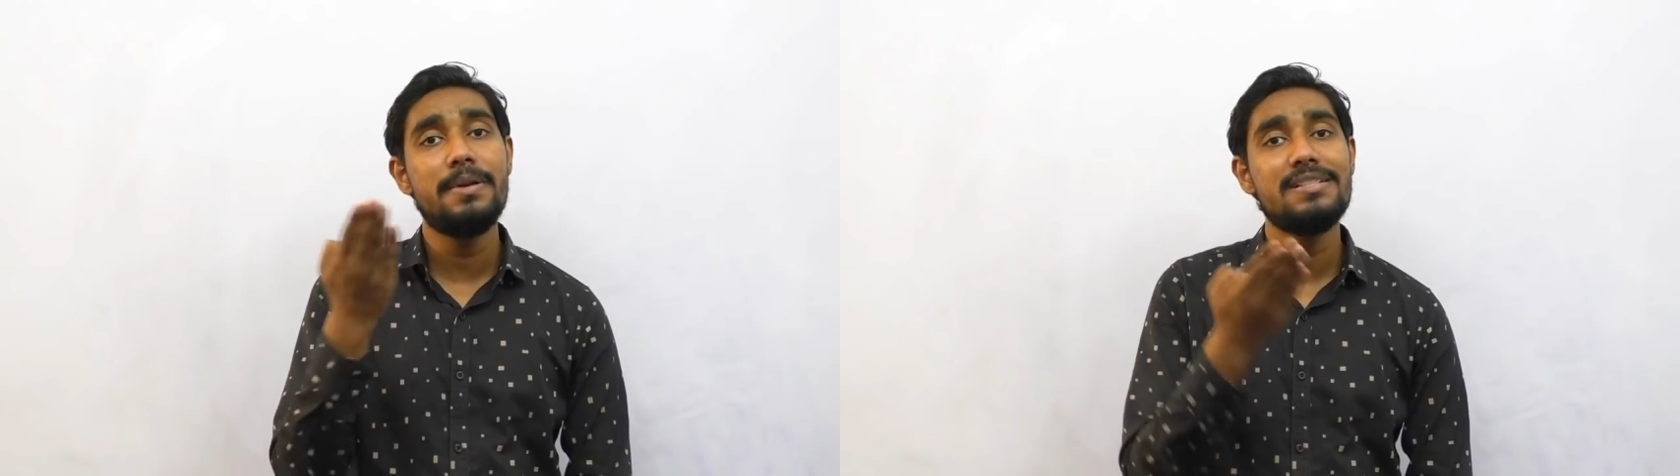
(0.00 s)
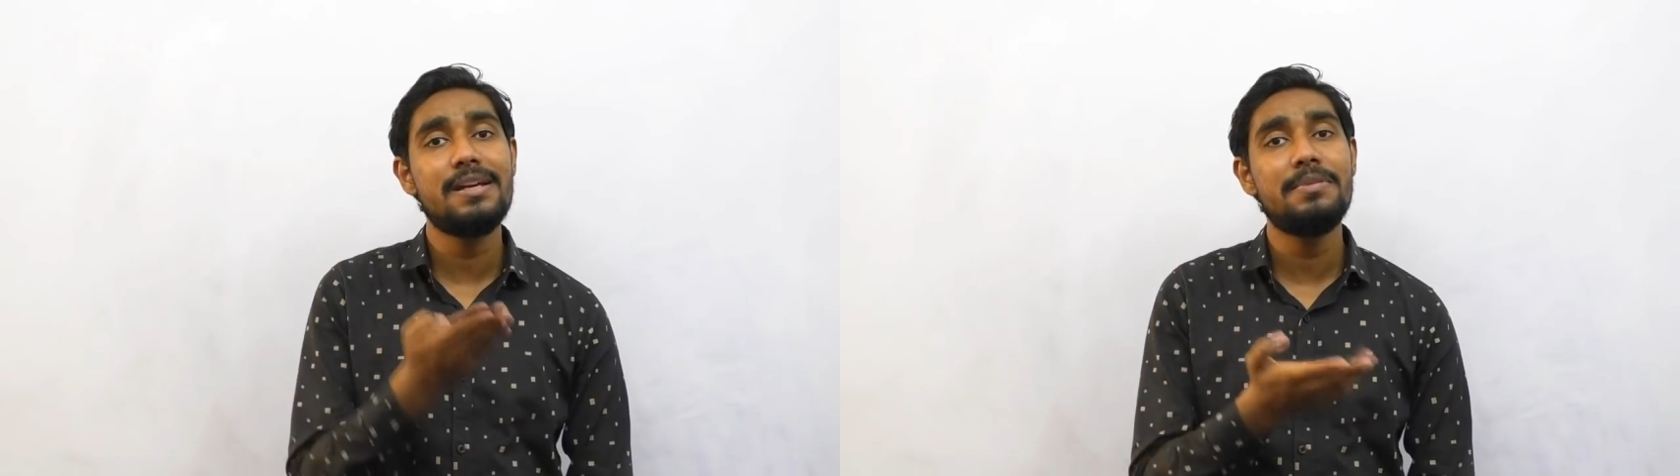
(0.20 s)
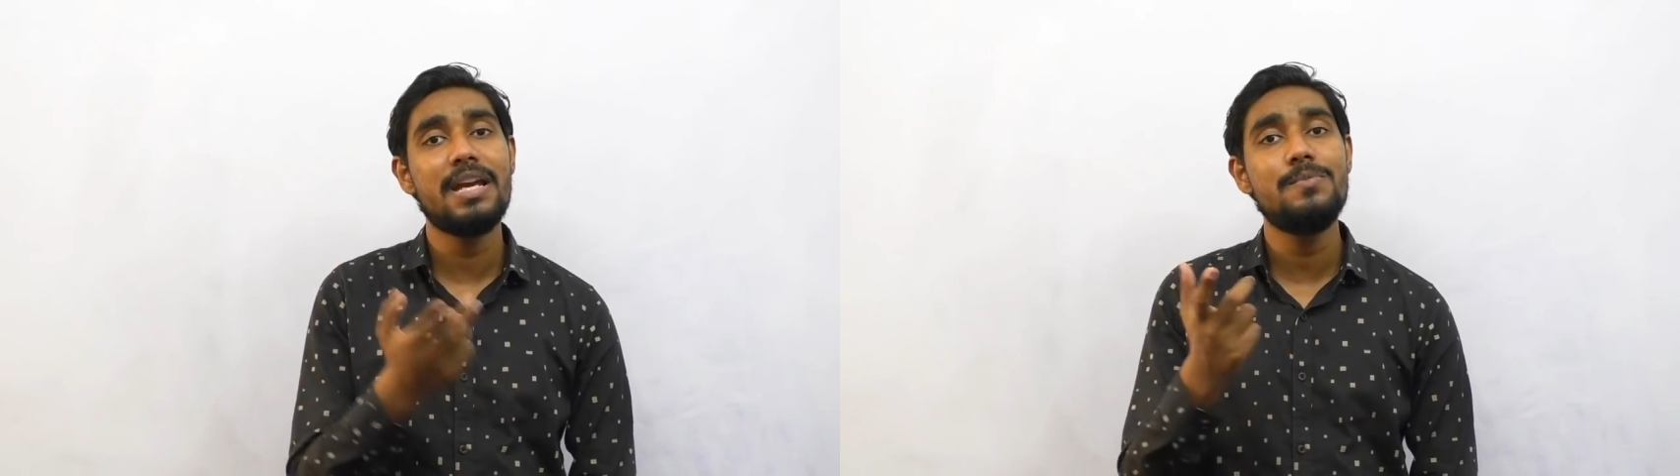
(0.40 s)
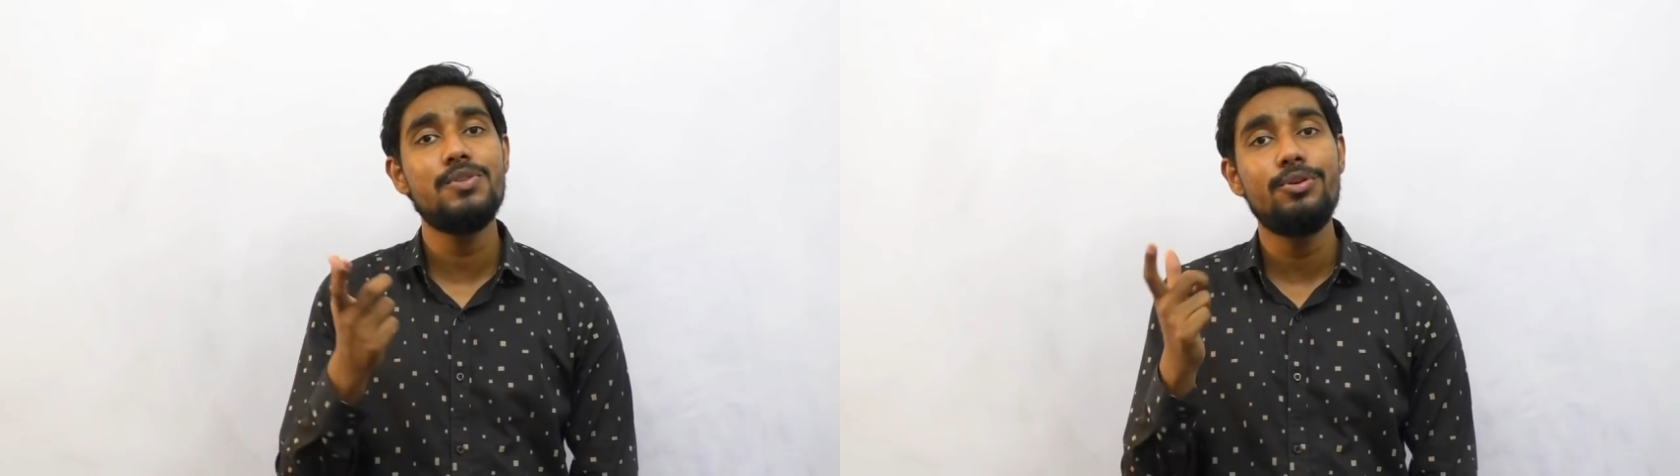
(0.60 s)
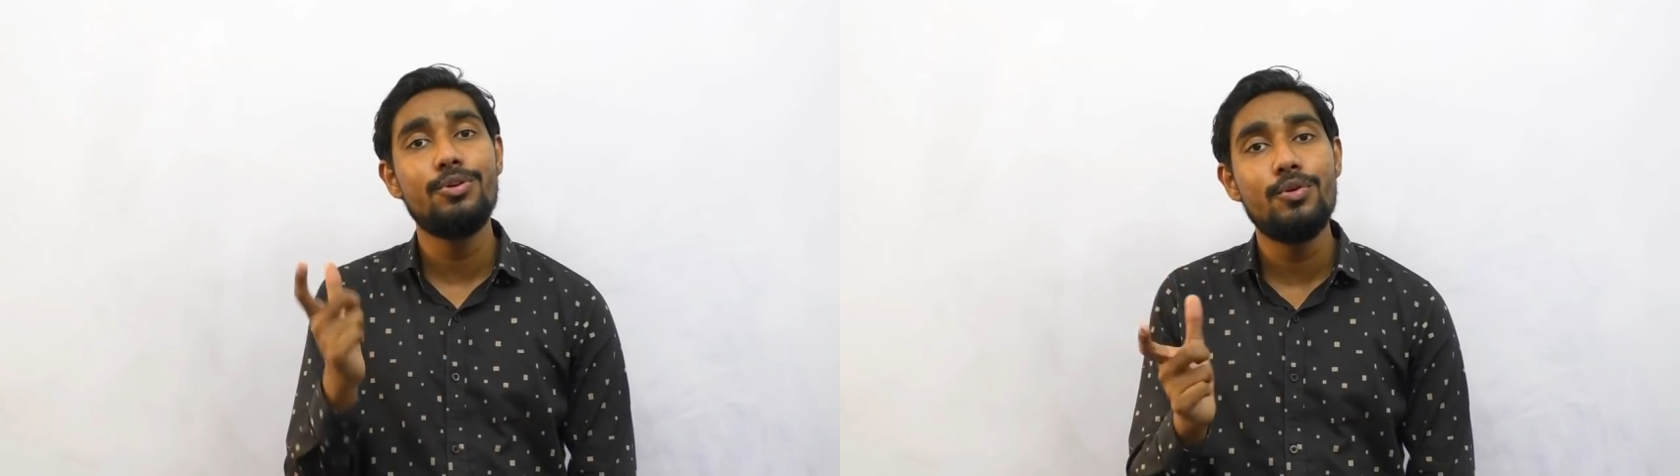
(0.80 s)
but
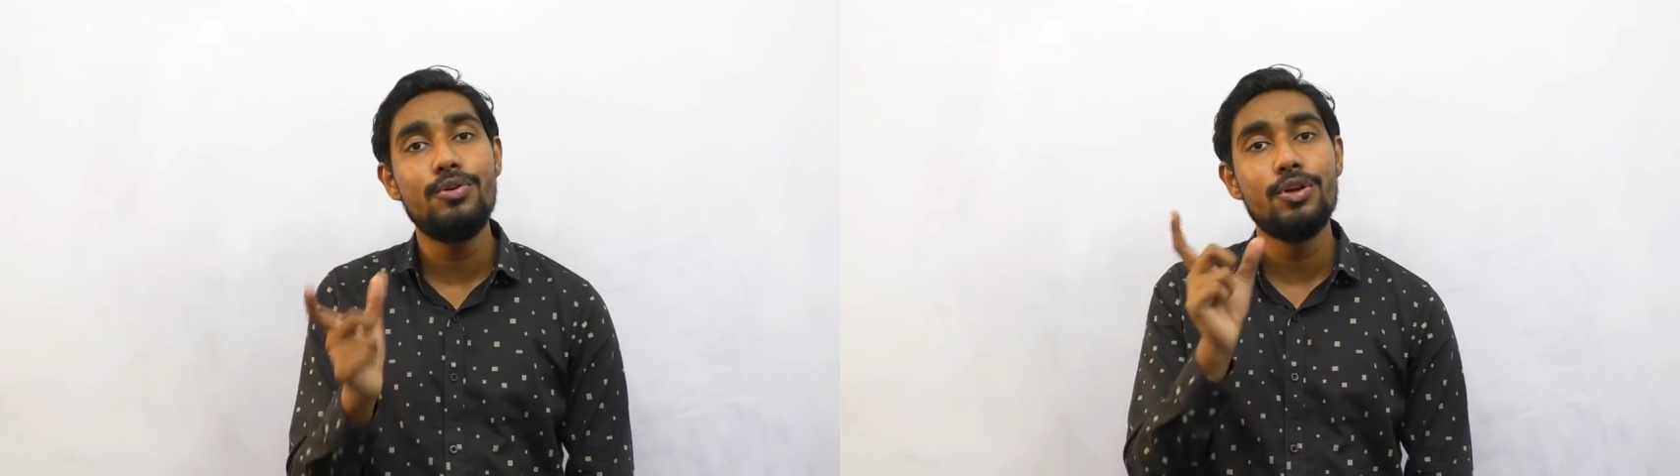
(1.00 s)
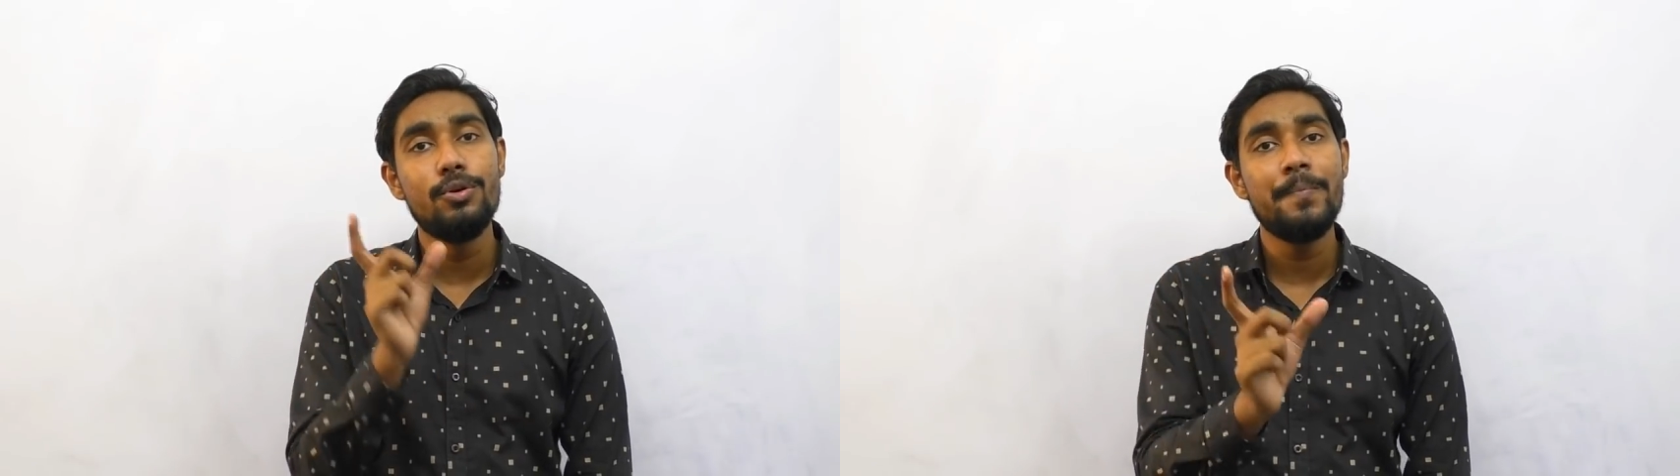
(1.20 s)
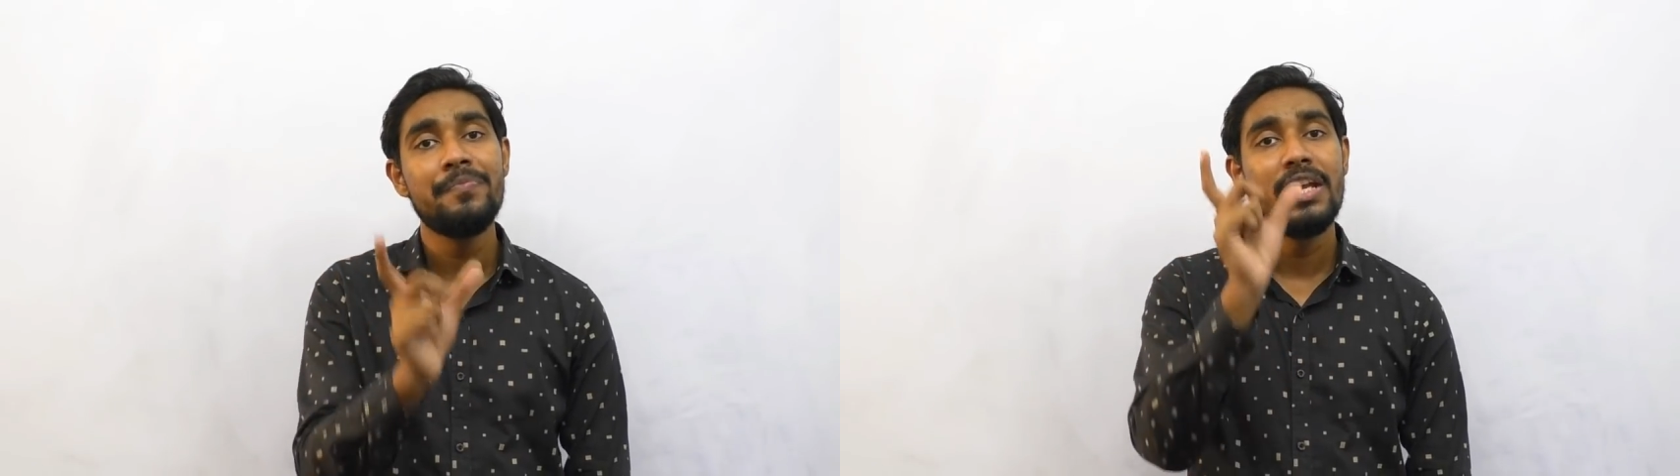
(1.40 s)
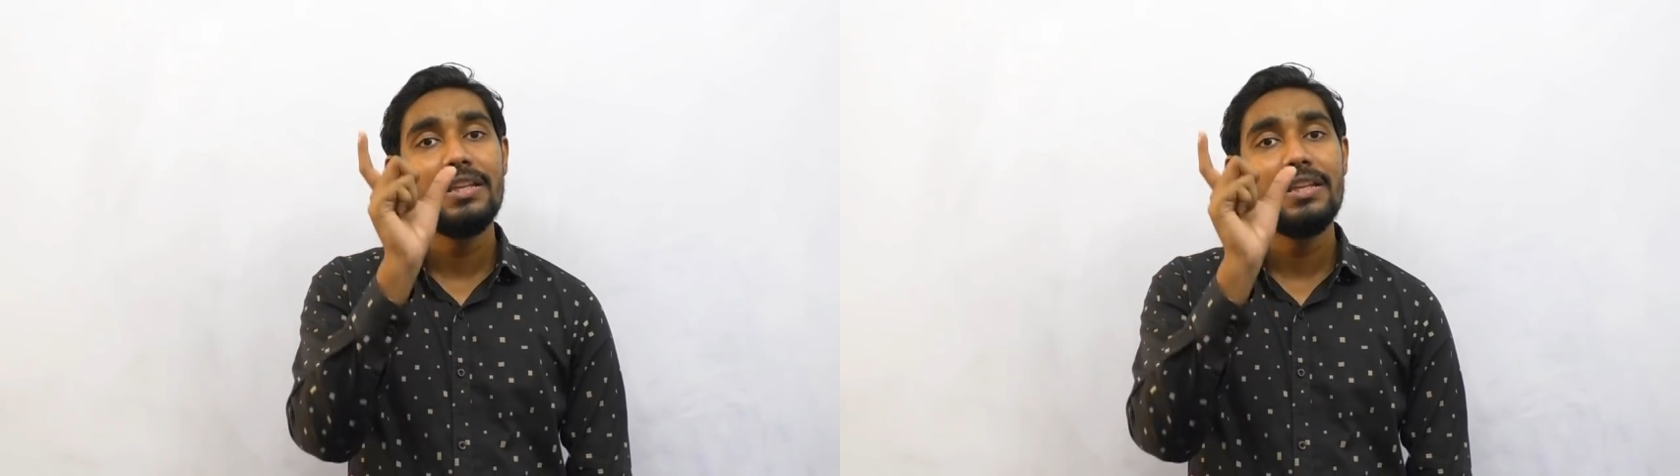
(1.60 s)
sometimes you don't know